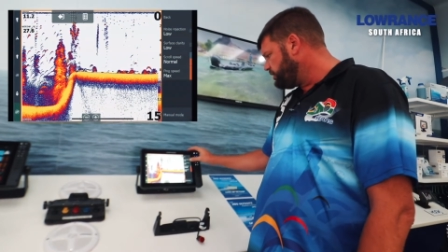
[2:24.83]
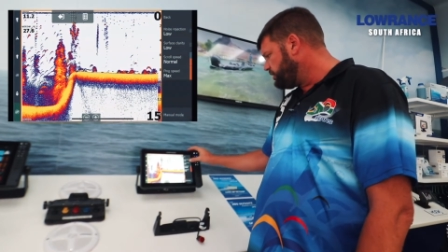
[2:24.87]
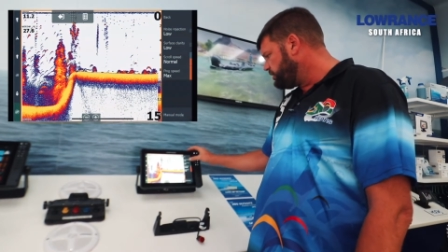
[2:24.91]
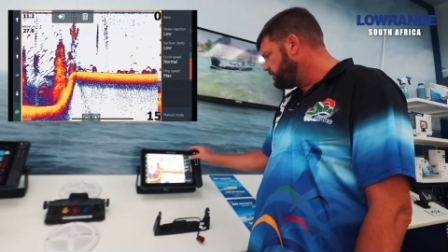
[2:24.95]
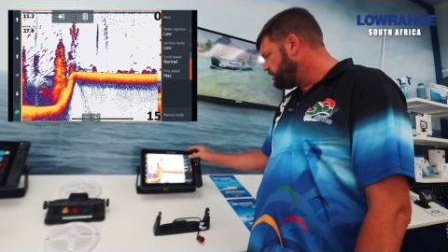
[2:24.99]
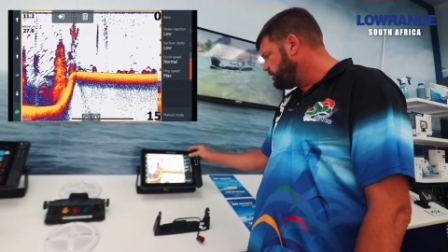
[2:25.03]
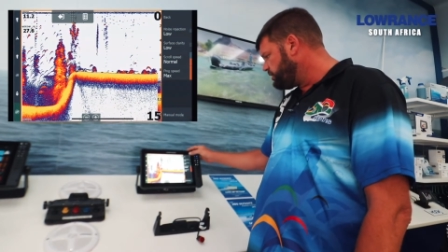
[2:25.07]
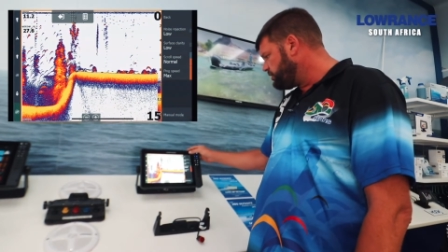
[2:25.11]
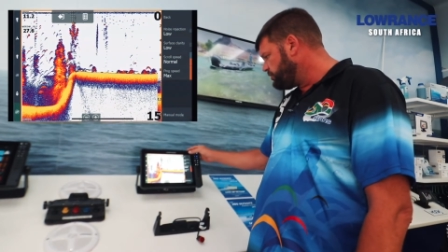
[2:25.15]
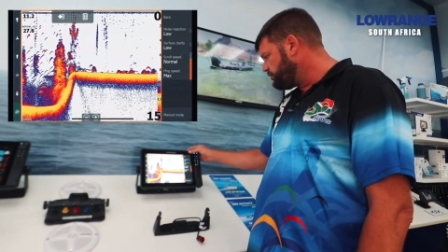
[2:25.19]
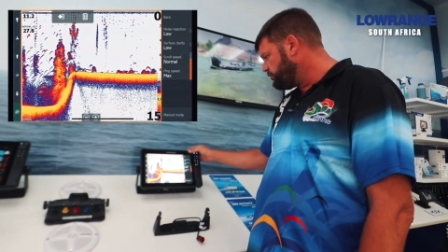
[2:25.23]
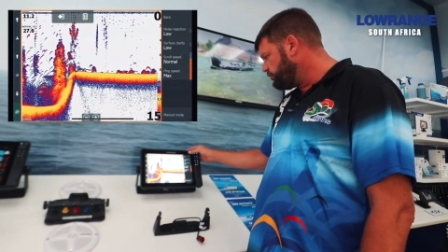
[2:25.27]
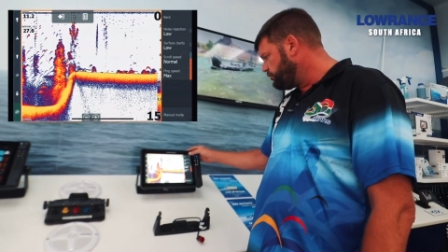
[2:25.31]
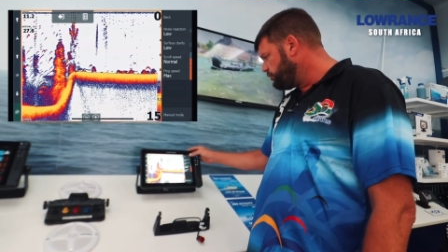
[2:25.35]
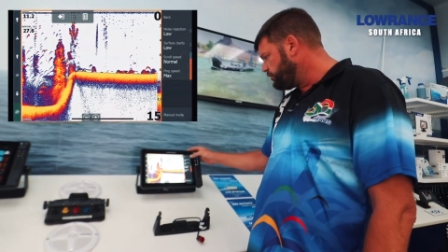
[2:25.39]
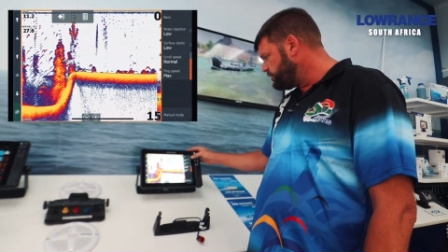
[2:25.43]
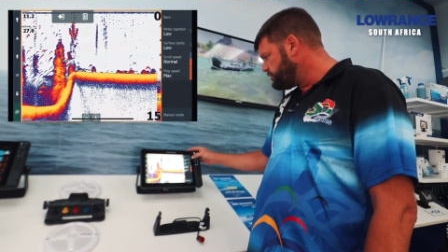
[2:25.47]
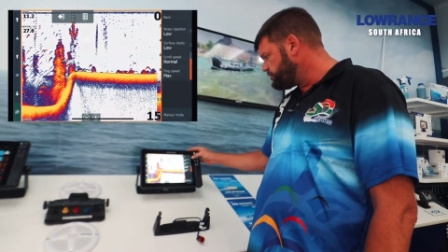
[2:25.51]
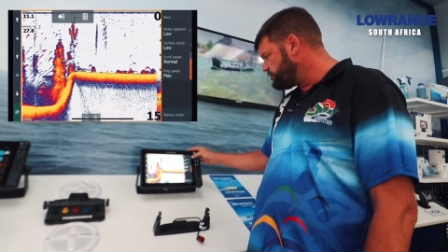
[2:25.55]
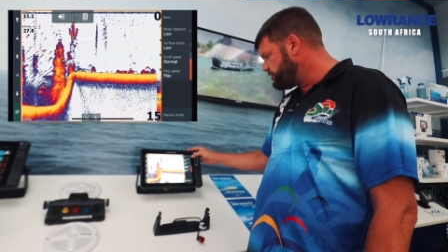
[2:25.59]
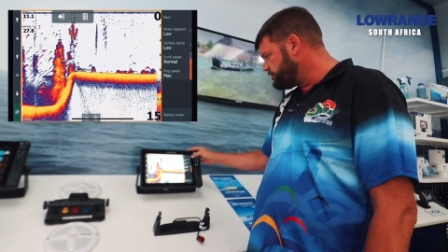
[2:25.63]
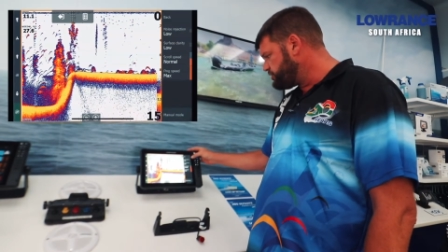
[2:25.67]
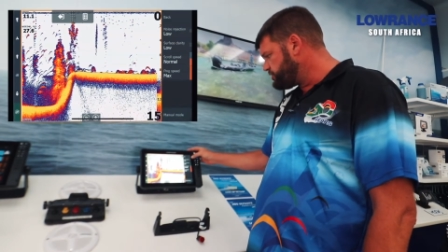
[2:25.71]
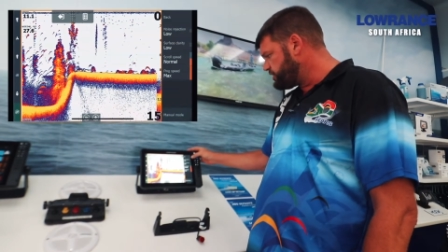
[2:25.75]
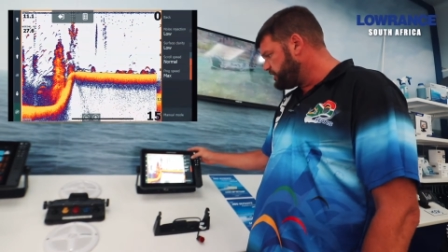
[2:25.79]
to go noise
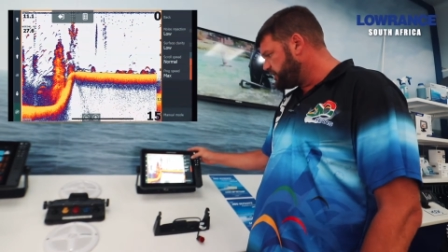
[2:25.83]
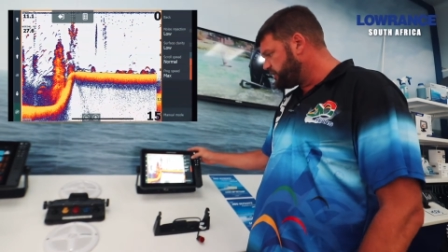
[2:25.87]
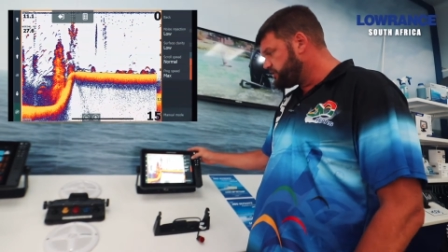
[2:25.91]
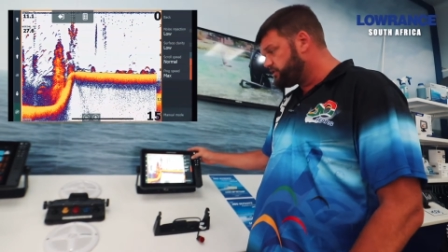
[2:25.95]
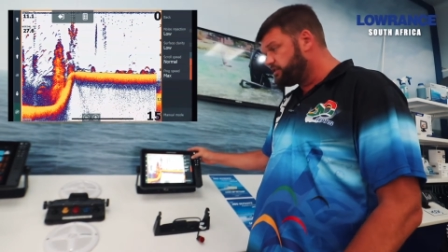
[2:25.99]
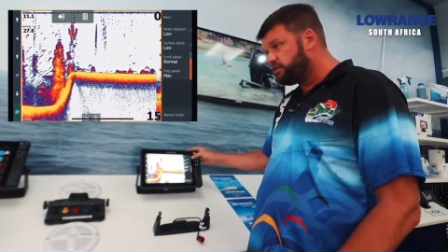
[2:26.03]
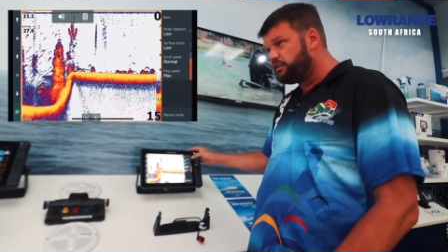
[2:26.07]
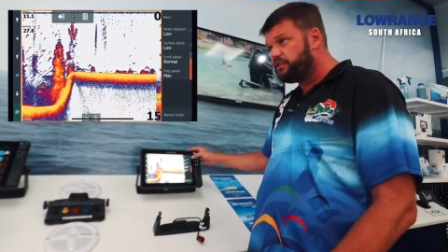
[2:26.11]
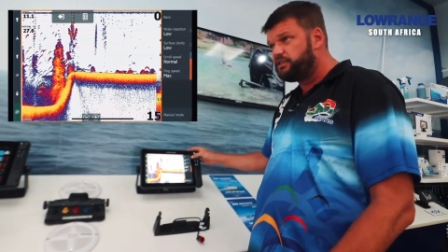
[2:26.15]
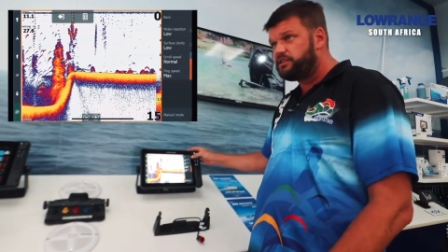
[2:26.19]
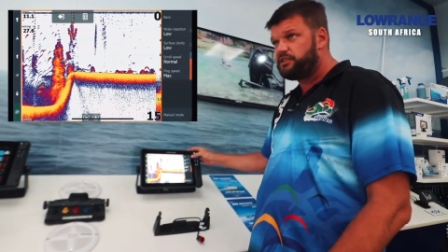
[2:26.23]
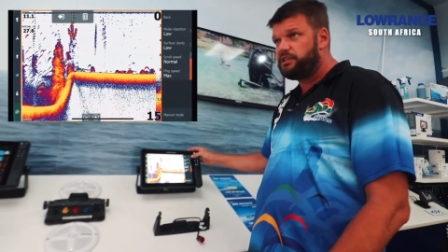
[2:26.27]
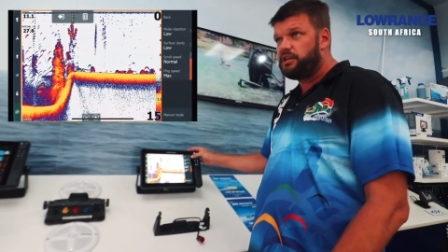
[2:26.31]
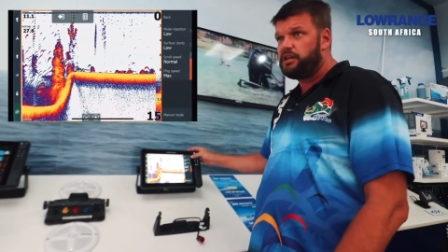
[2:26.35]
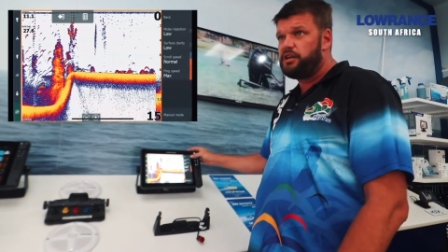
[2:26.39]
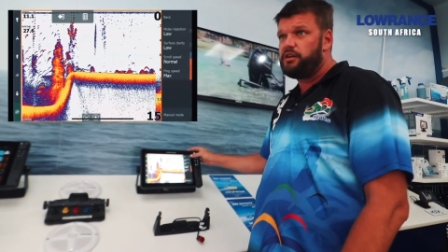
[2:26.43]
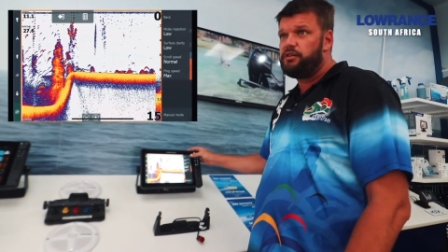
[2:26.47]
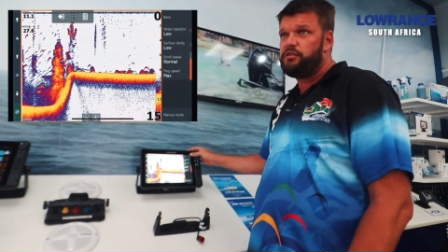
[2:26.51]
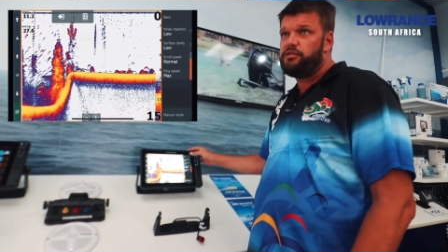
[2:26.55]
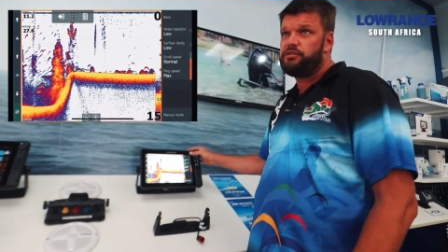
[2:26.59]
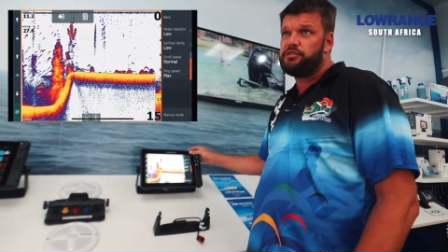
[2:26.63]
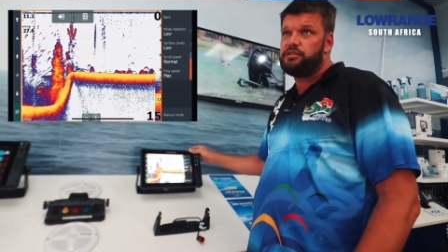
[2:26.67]
rejection is low.